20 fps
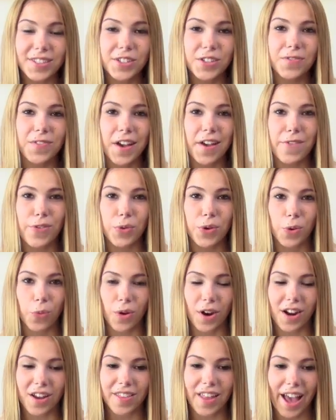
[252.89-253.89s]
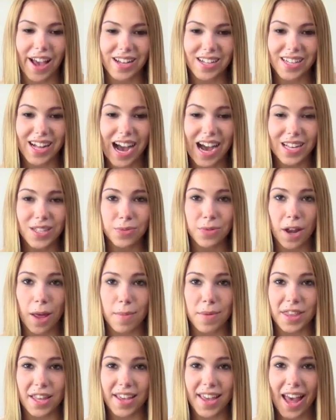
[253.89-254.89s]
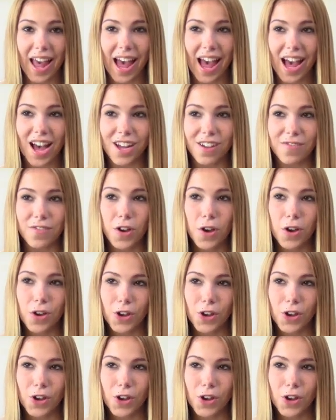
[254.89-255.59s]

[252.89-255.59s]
so if I ever want to work on that class when I'm in the cab